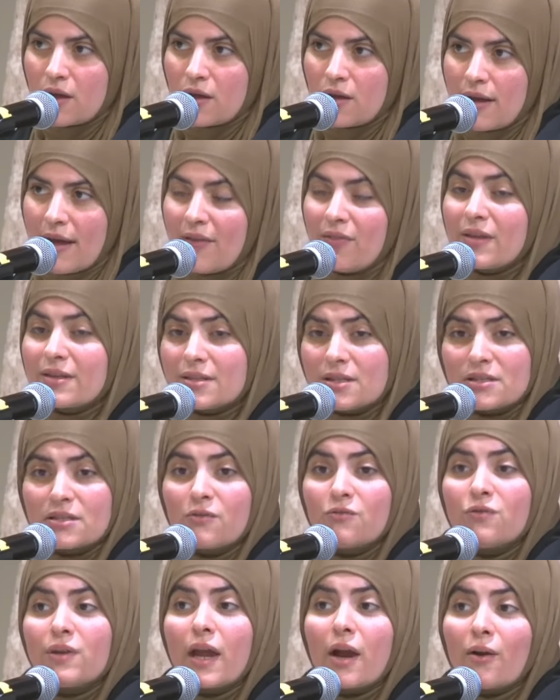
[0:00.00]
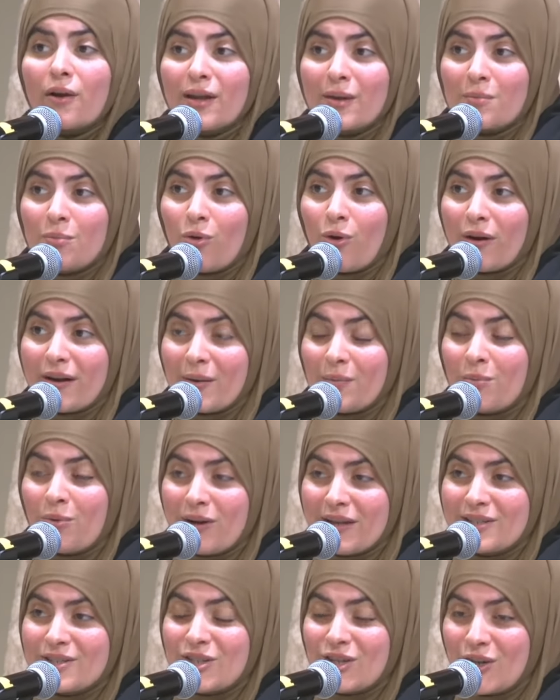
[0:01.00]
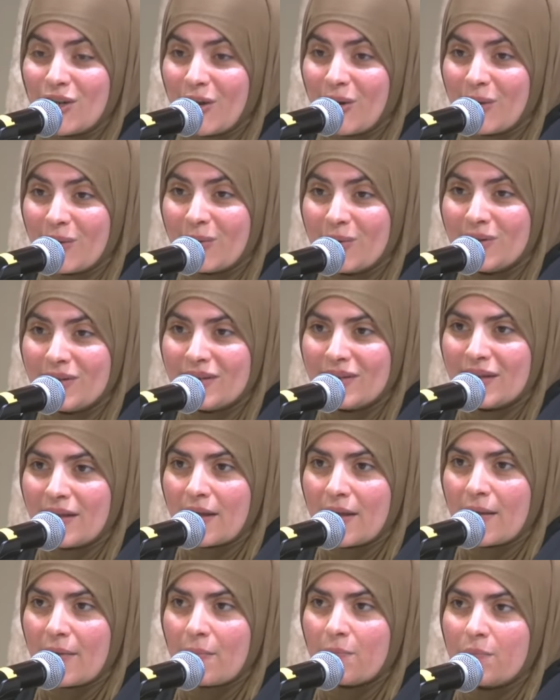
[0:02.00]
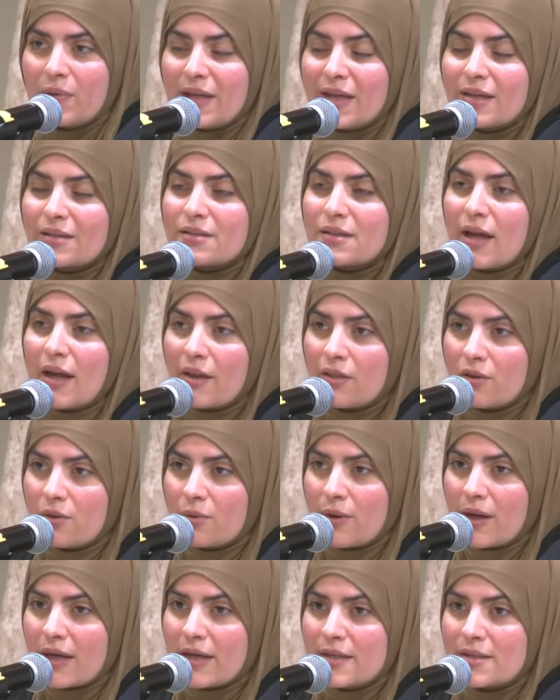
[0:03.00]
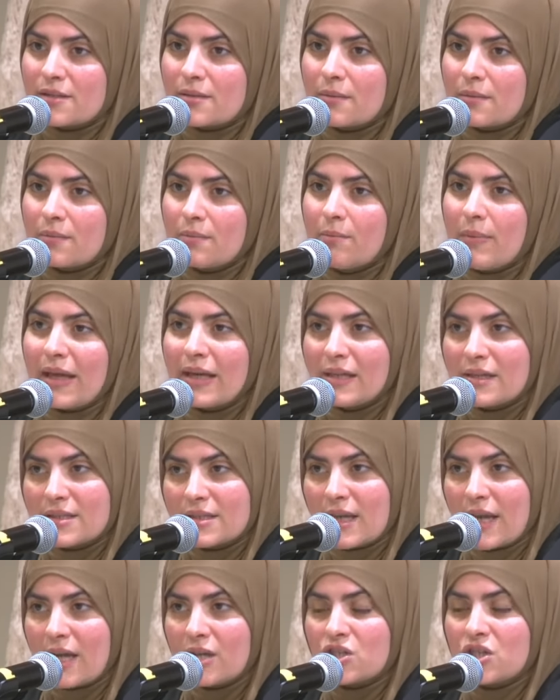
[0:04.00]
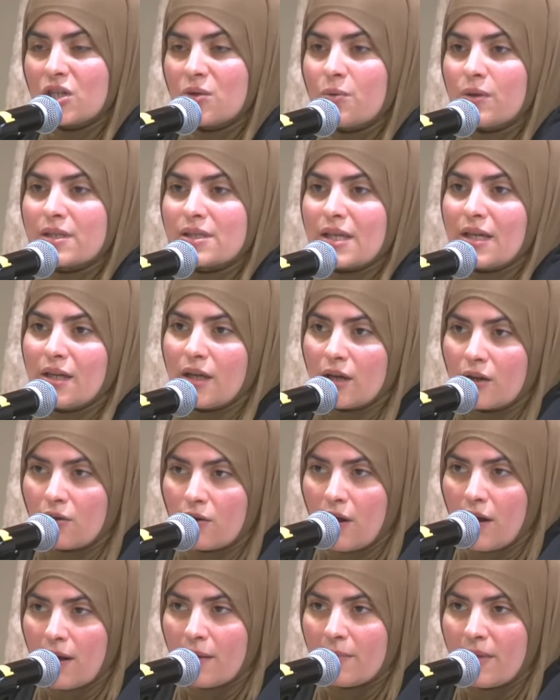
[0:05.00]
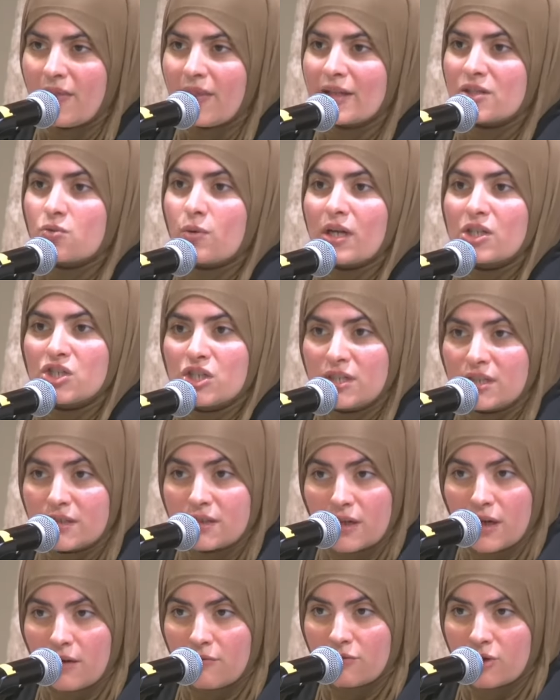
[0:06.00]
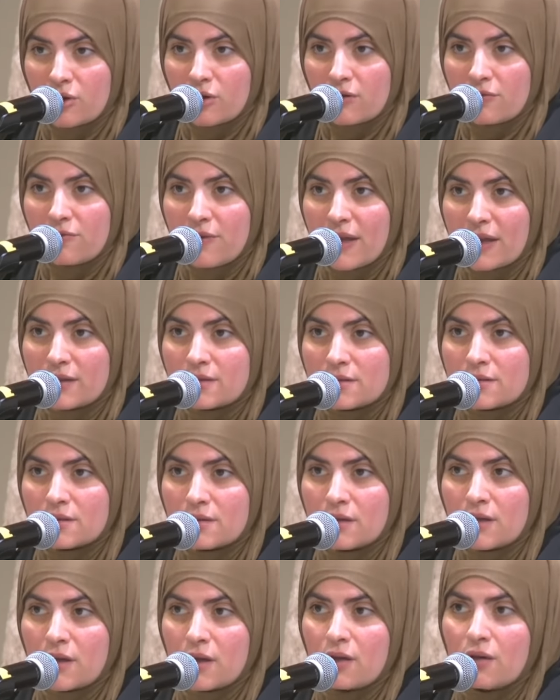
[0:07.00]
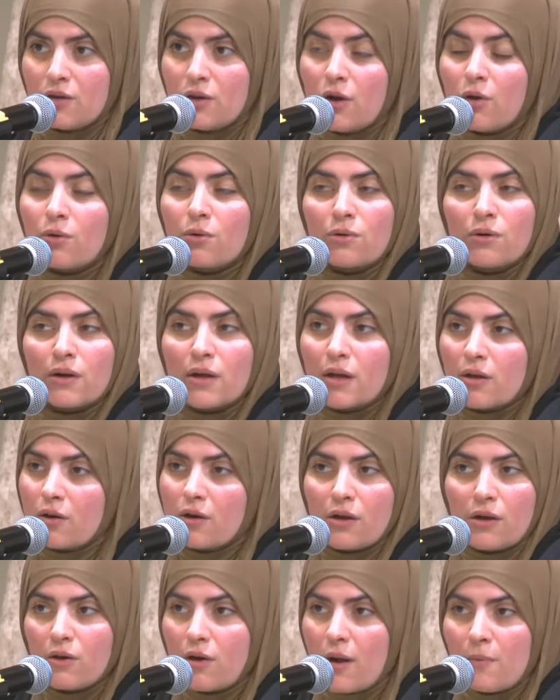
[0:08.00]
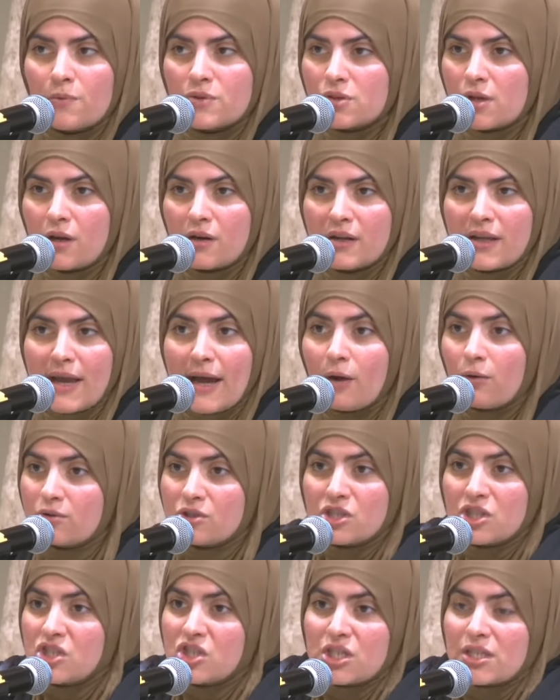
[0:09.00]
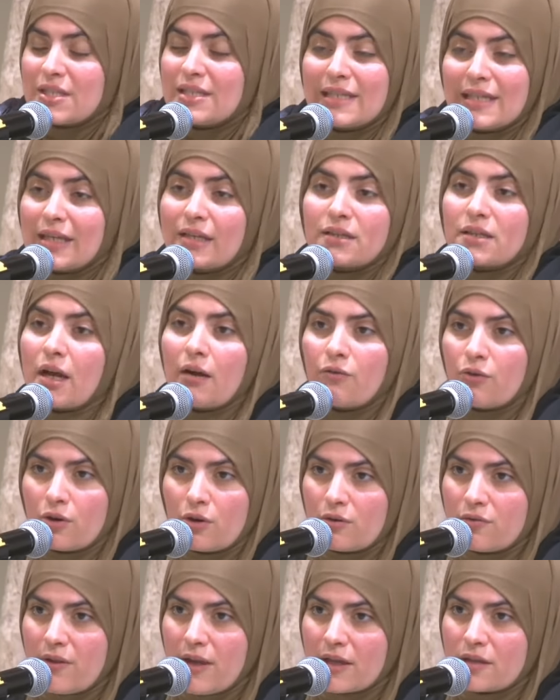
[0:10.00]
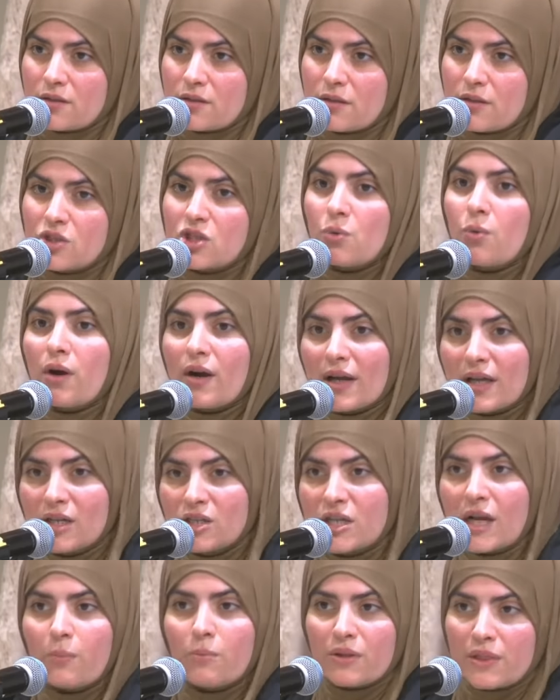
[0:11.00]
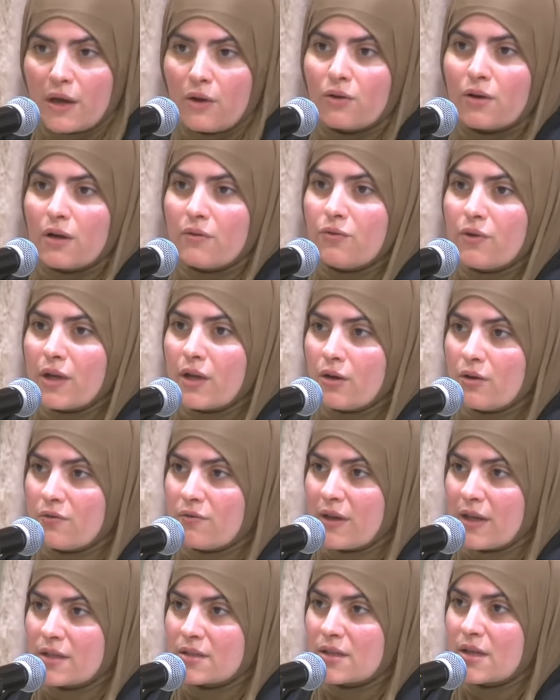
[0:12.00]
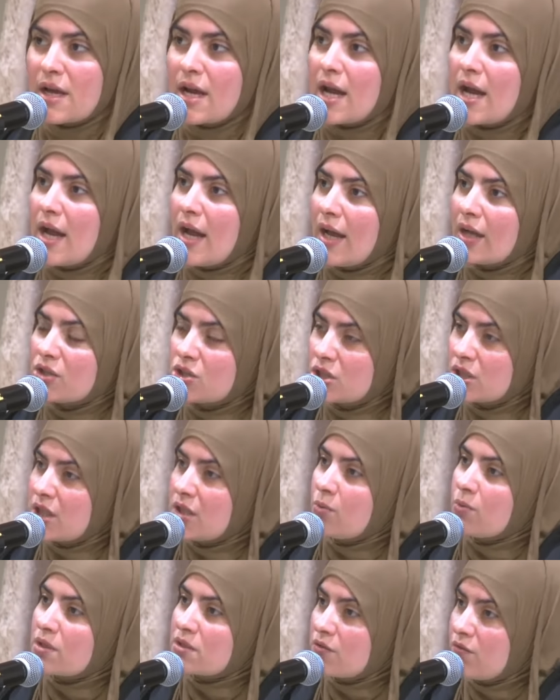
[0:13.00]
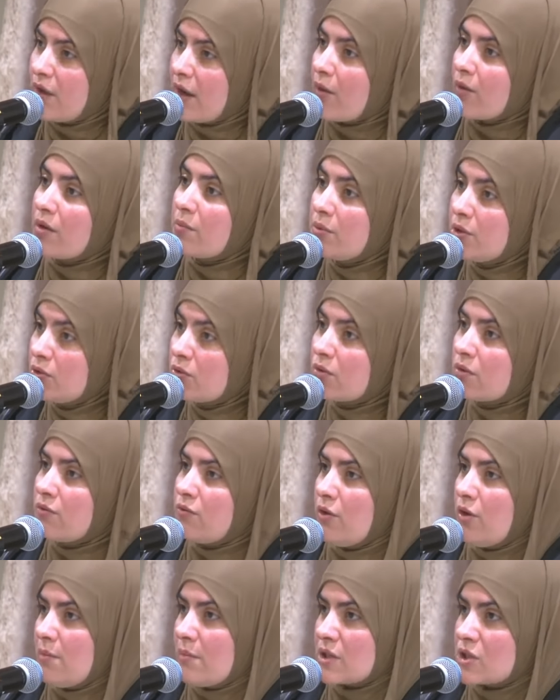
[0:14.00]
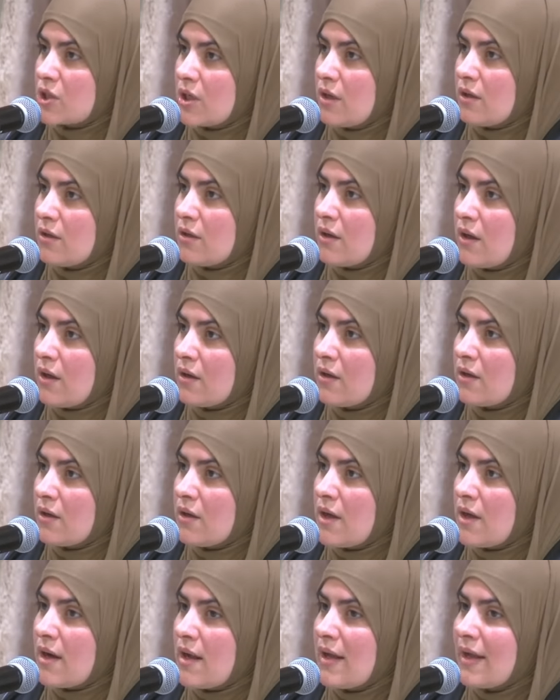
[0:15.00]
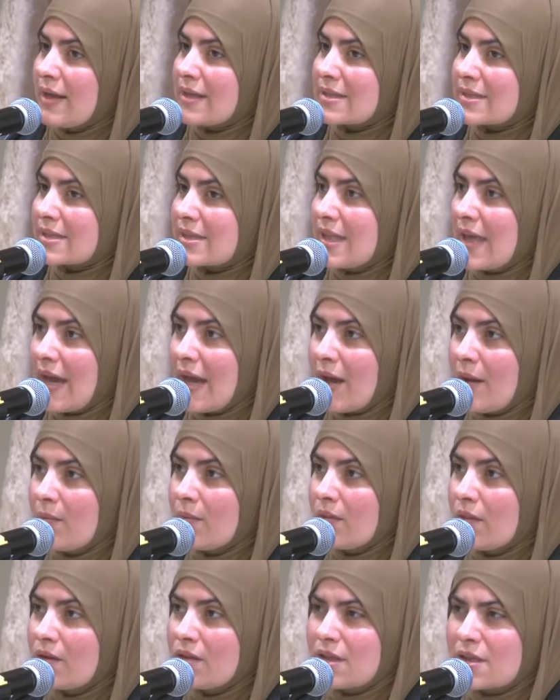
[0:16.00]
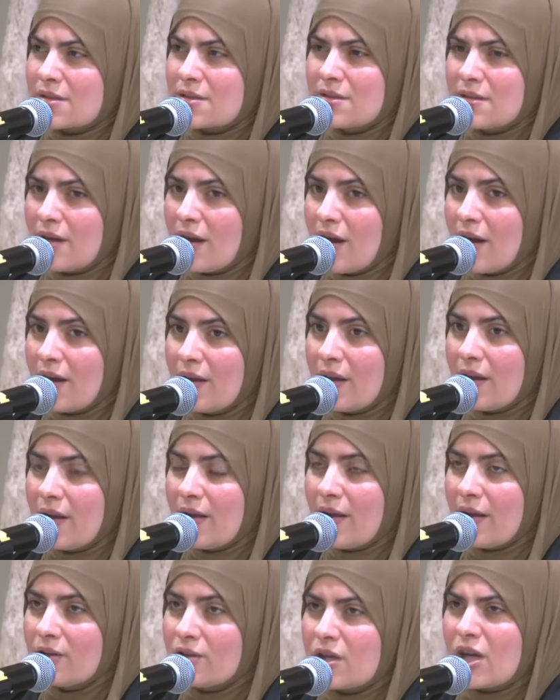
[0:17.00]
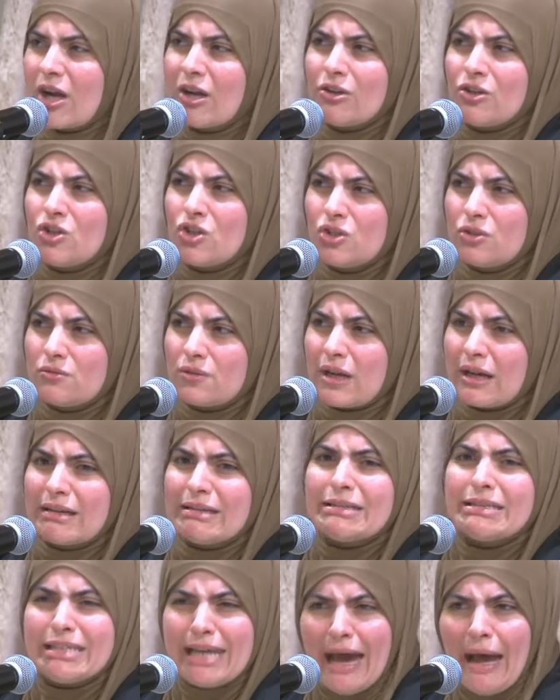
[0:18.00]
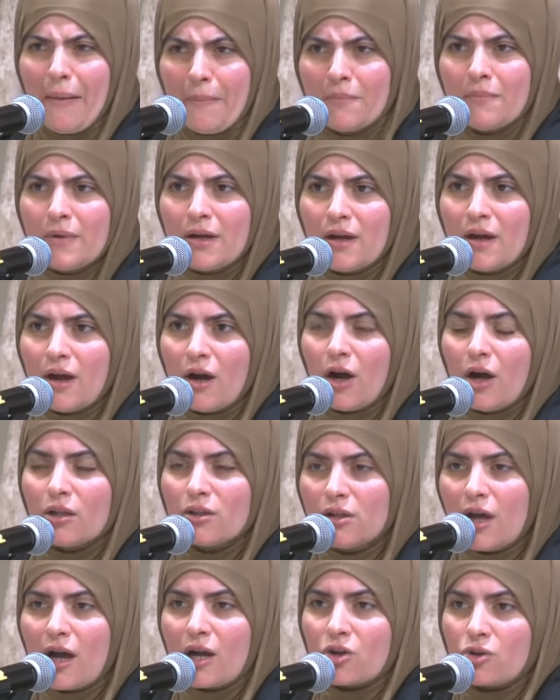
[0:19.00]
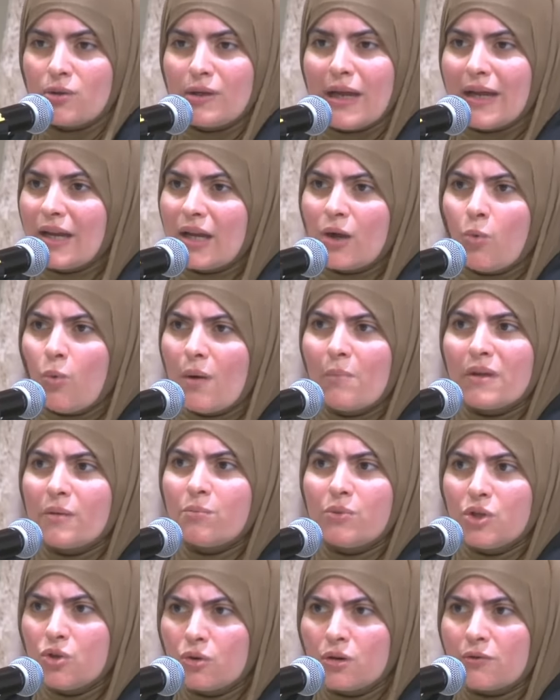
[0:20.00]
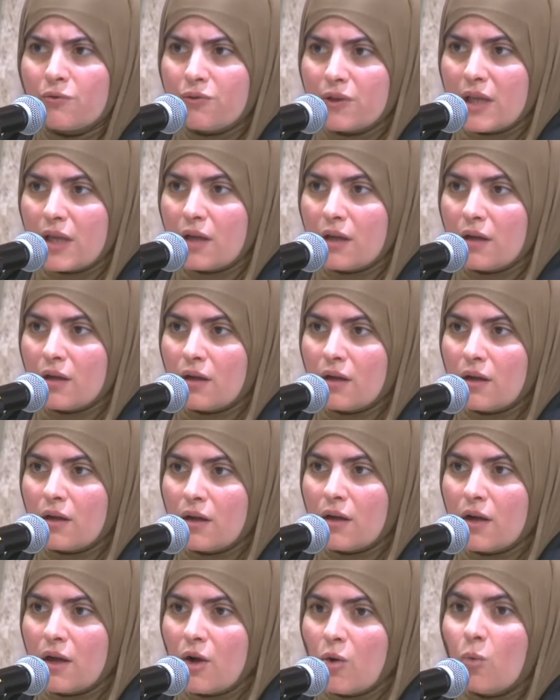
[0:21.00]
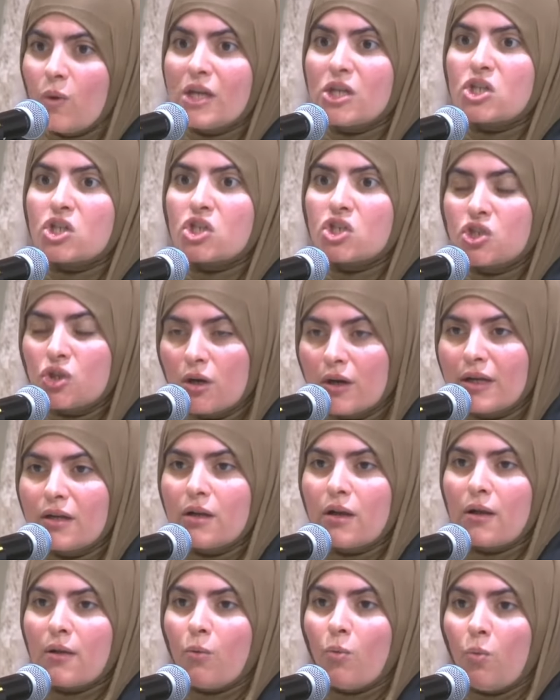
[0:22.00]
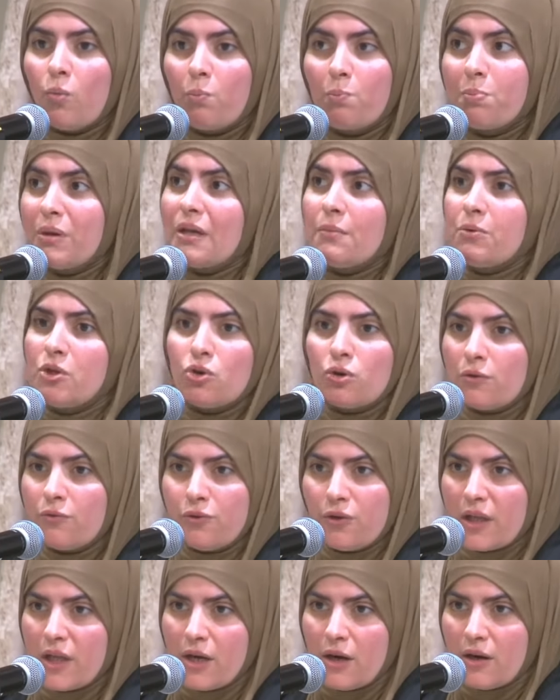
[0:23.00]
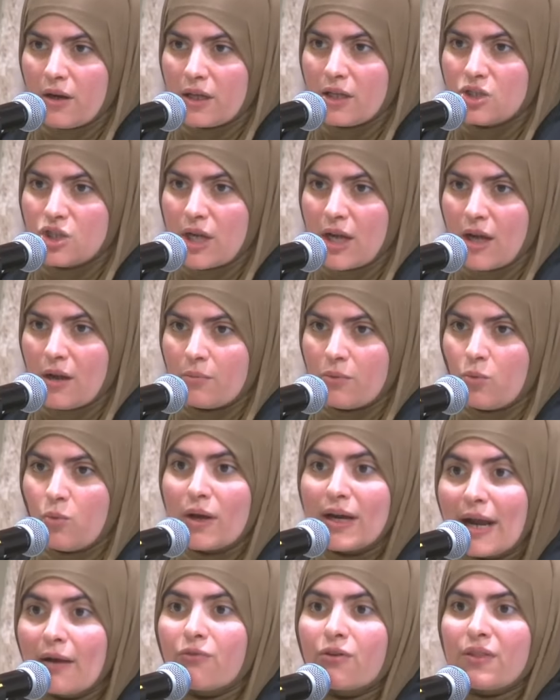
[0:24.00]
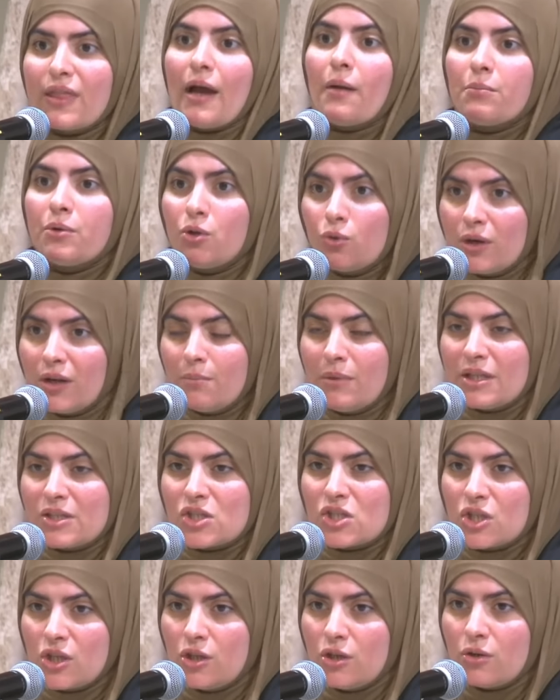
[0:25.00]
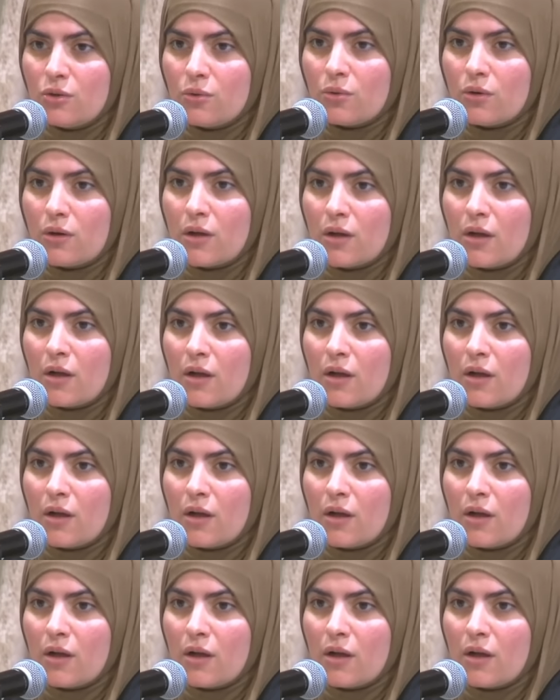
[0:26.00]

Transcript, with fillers: And this is a very important point to know, because otherwise, many say she was in Ihram and that's why she didn't cover her face. No, her Ihram was already out. She just didn't cover her face. She wore a hijab without covering her face. And she was very beautiful, mashallah. Islam does not con- condemn Allah creating women beautifully. We should be beautiful in our hijab, whatever that beauty means to you.